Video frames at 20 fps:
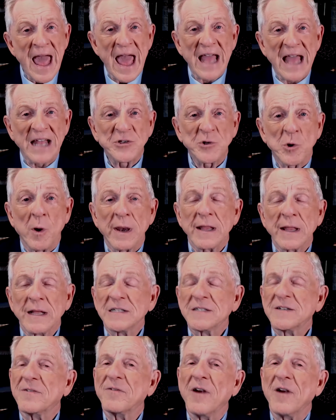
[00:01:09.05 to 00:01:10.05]
And joining
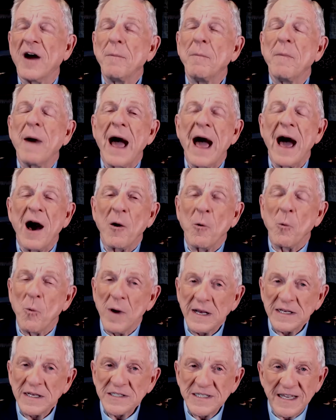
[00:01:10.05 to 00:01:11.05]
us from out
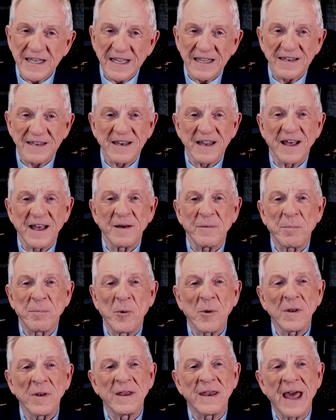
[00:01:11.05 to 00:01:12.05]
west in
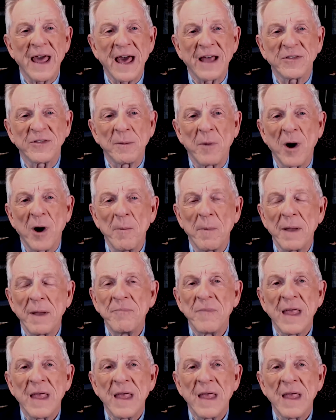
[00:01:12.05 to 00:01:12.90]
Portland at the moment